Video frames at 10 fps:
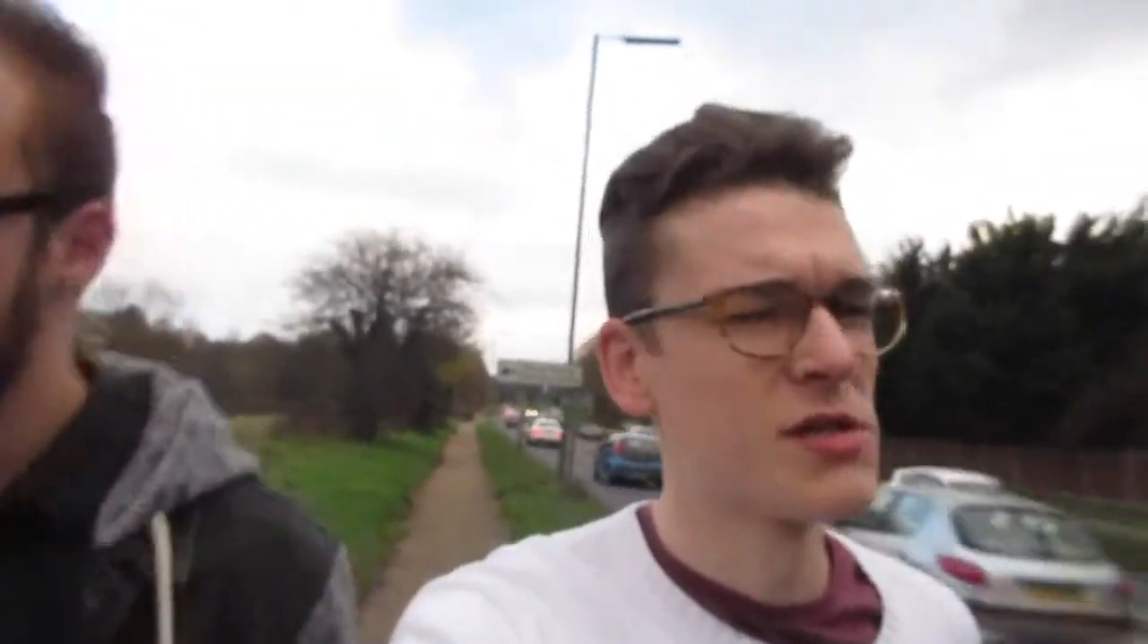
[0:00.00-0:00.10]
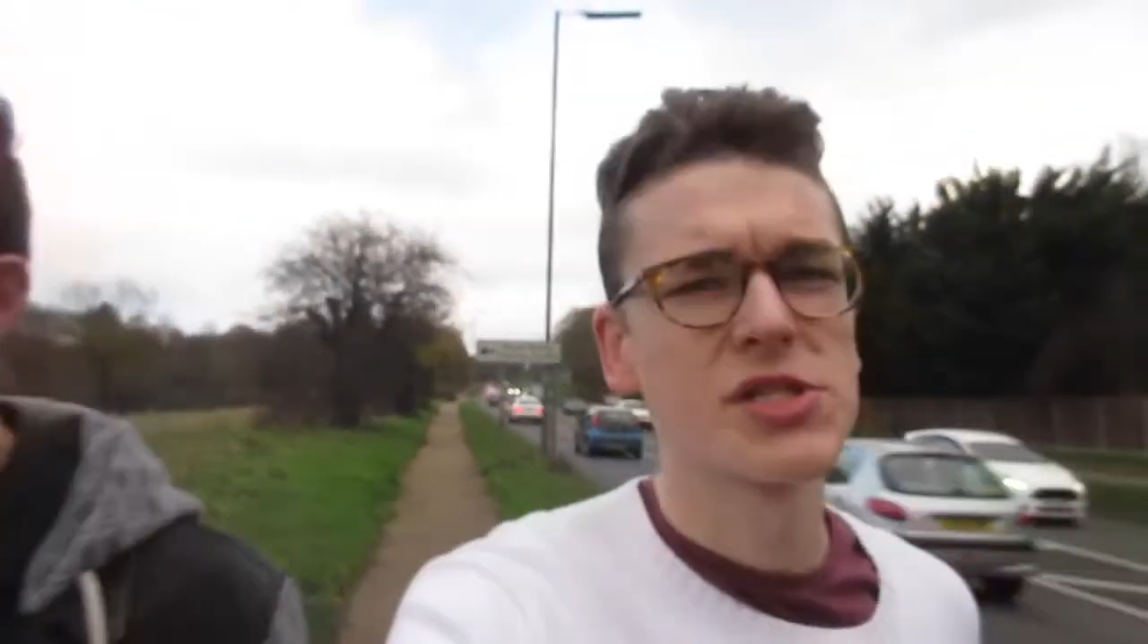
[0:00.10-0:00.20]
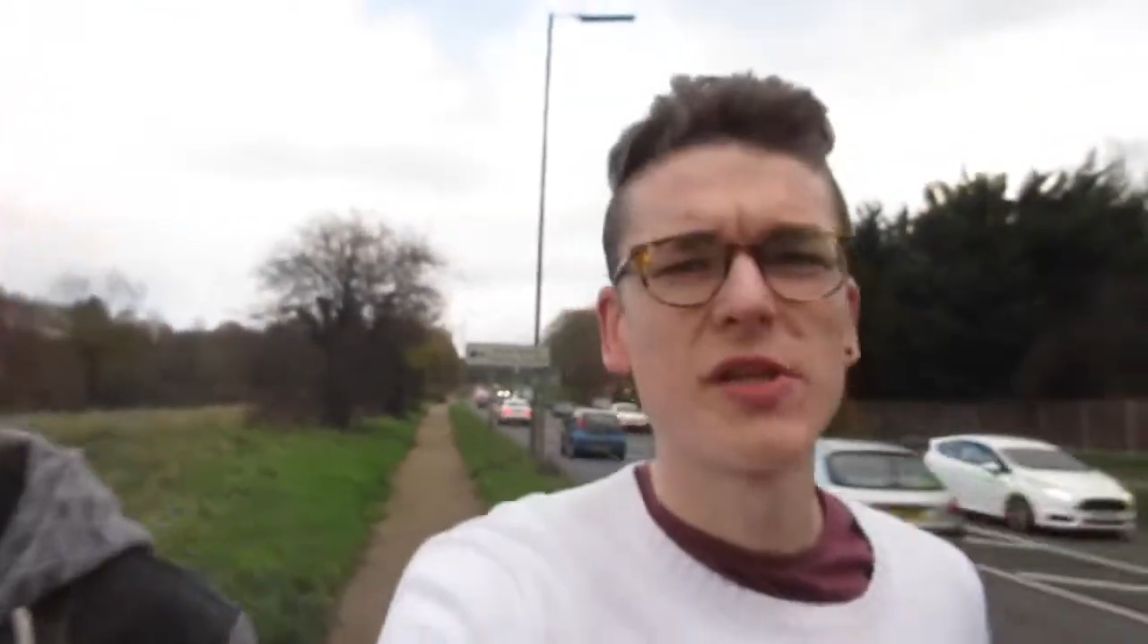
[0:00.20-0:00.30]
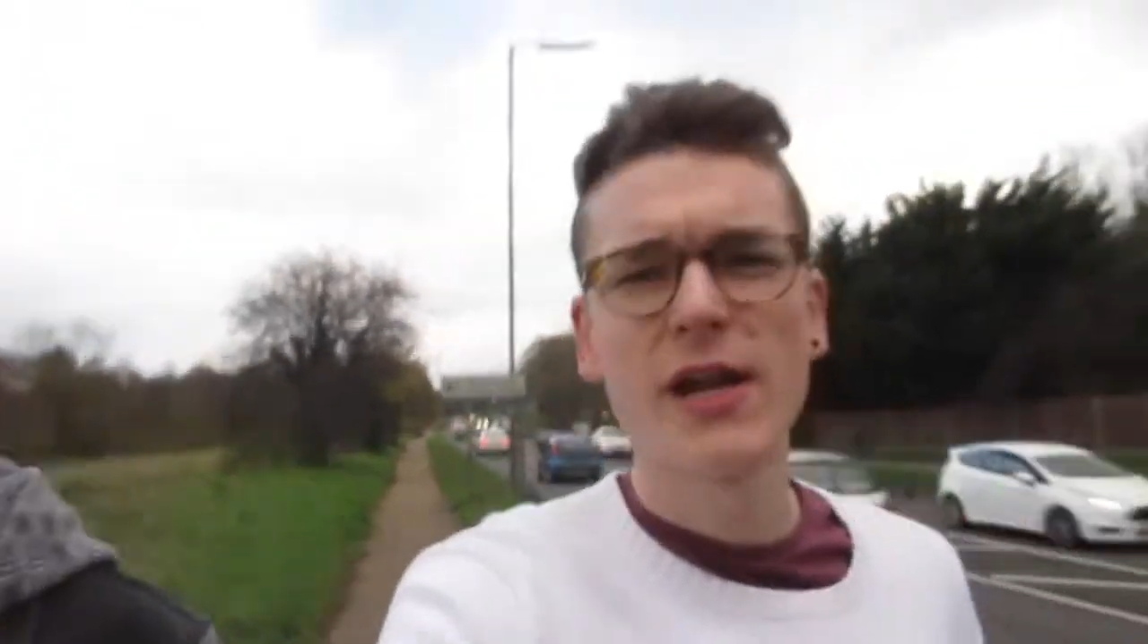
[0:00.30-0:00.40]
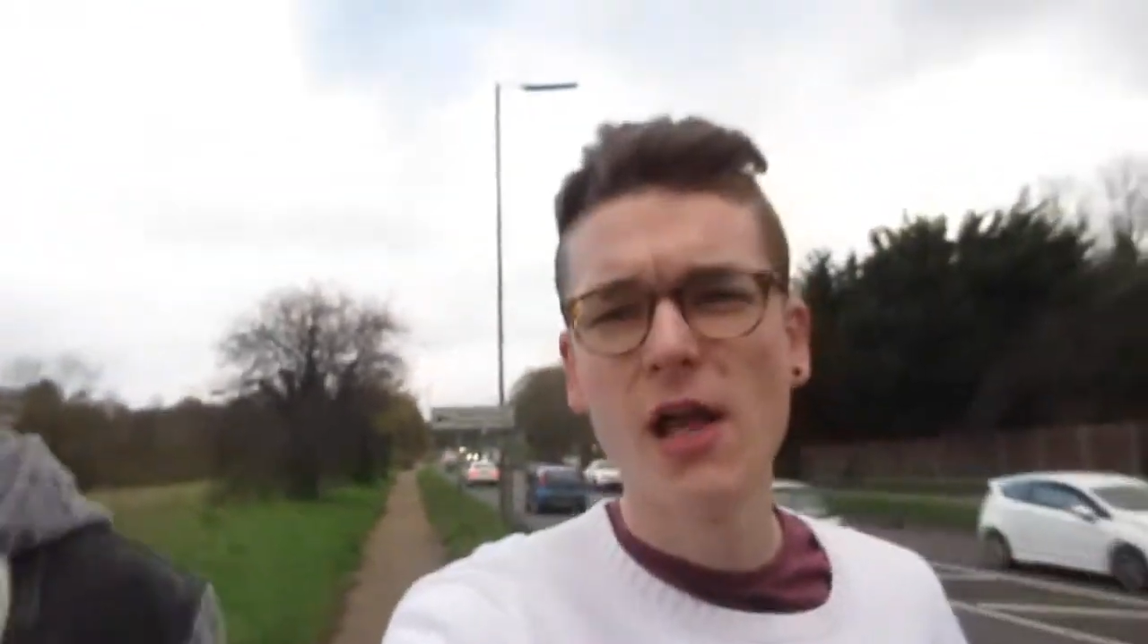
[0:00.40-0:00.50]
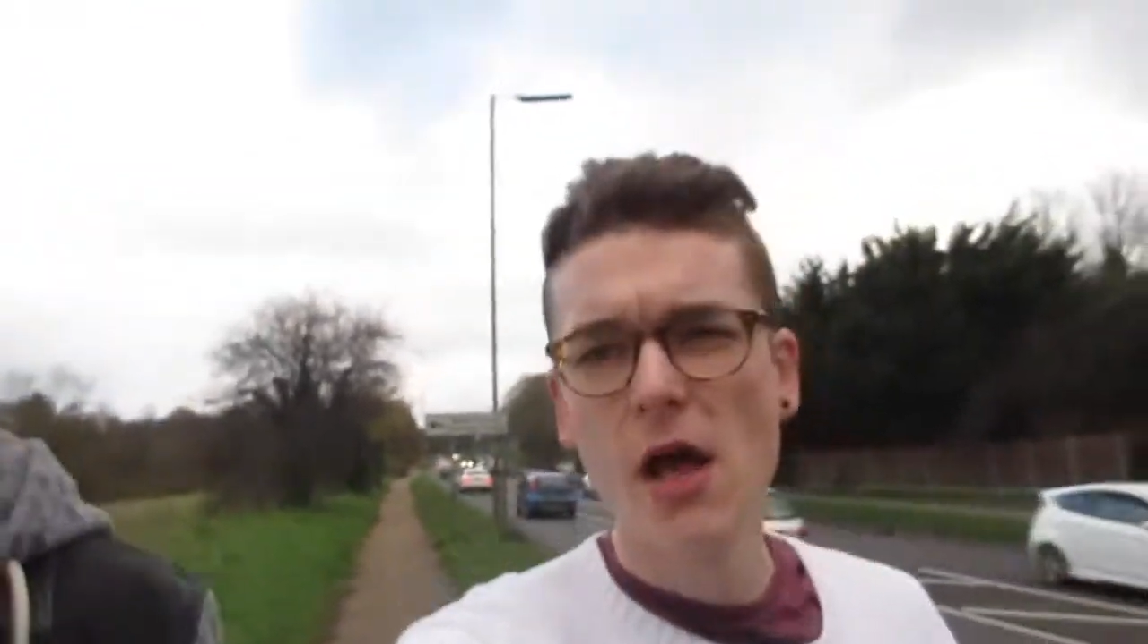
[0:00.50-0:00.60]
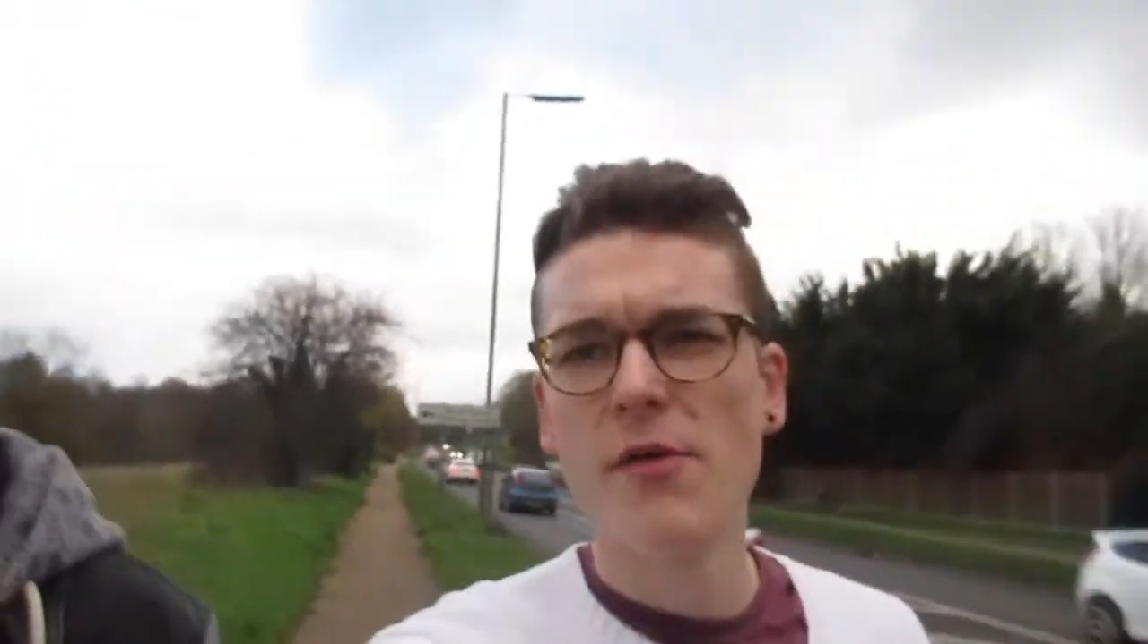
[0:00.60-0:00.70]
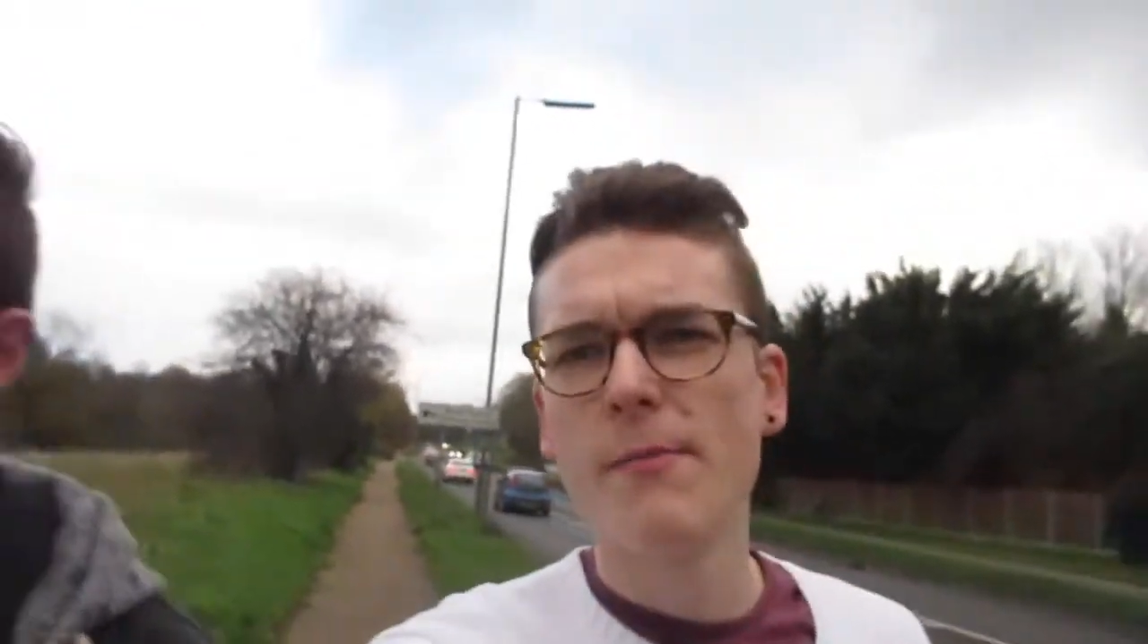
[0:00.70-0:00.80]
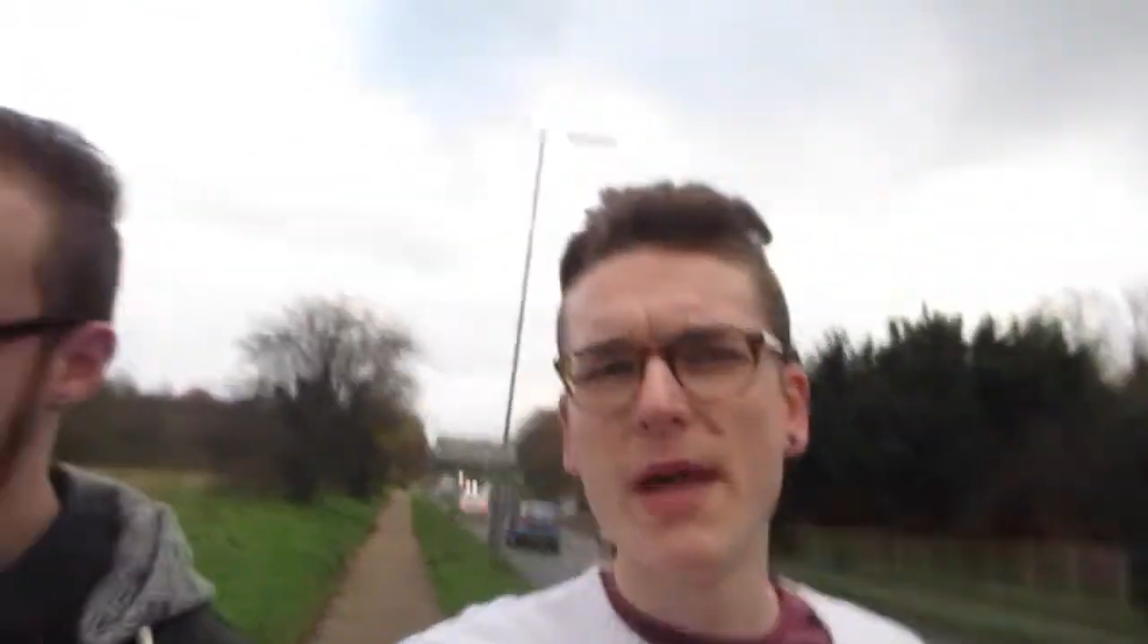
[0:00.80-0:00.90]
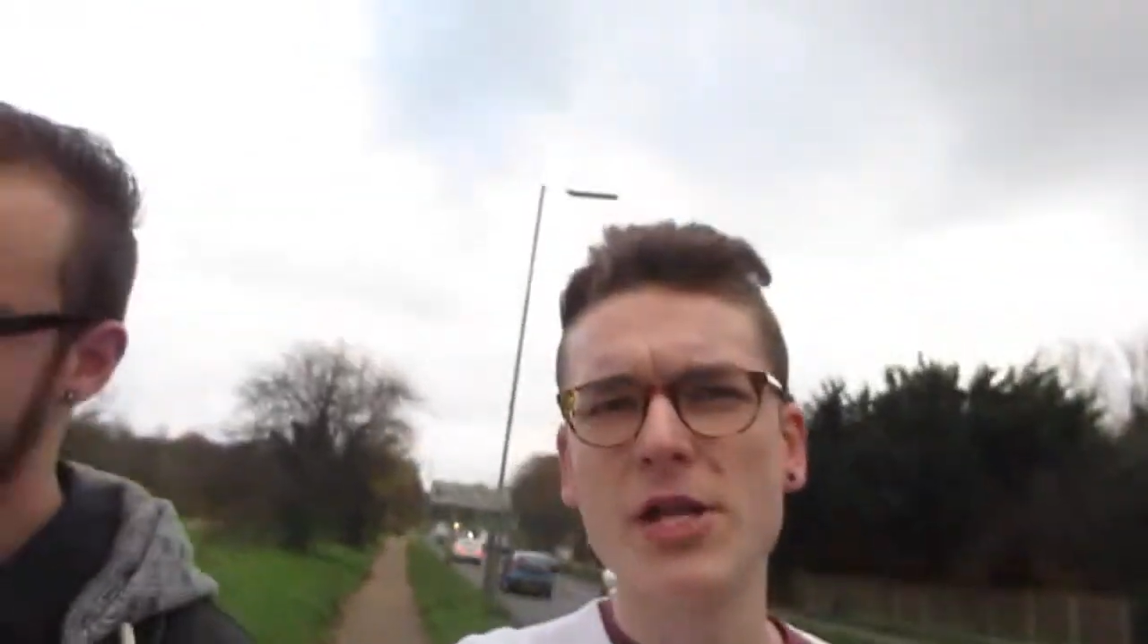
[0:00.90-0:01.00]
So then
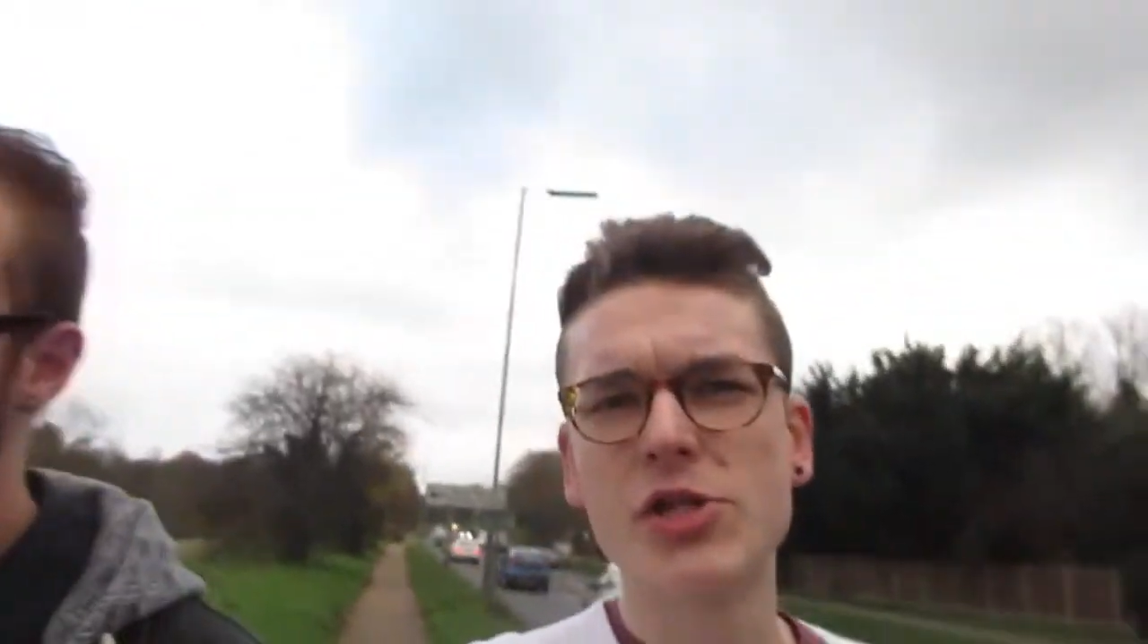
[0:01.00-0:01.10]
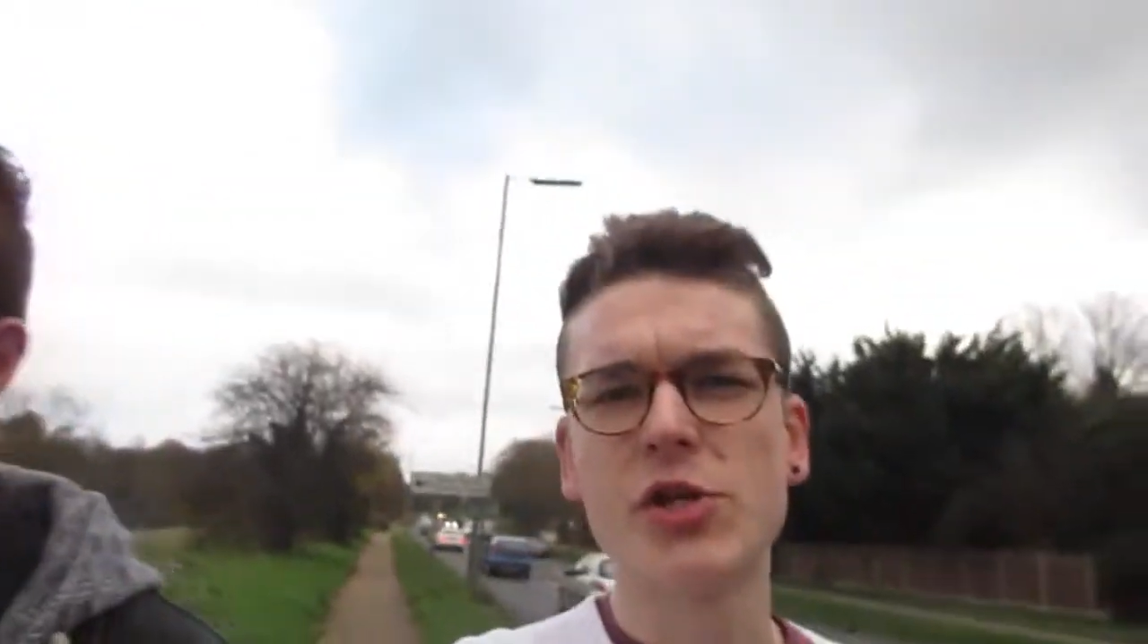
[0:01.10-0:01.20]
means